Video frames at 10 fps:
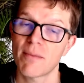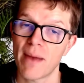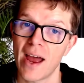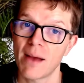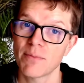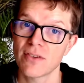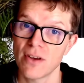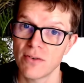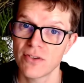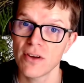that perhaps
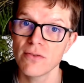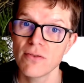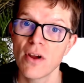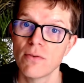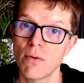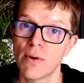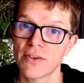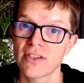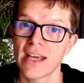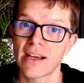you too will
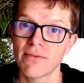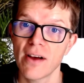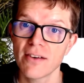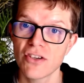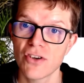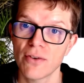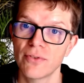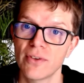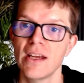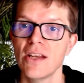want to take advantage
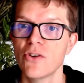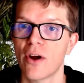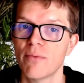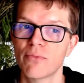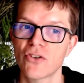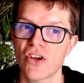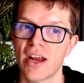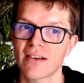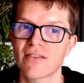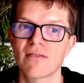of in your own
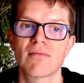project.